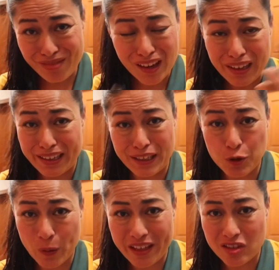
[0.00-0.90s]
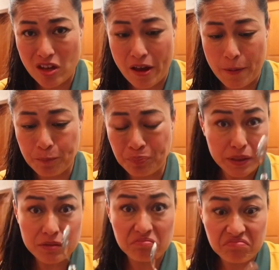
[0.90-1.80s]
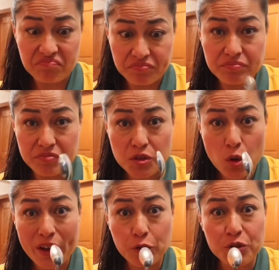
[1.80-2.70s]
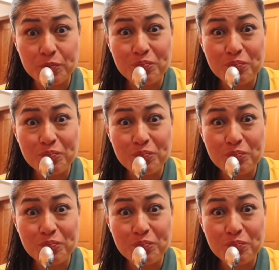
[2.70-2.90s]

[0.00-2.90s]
like in a week's time, but it's quite good.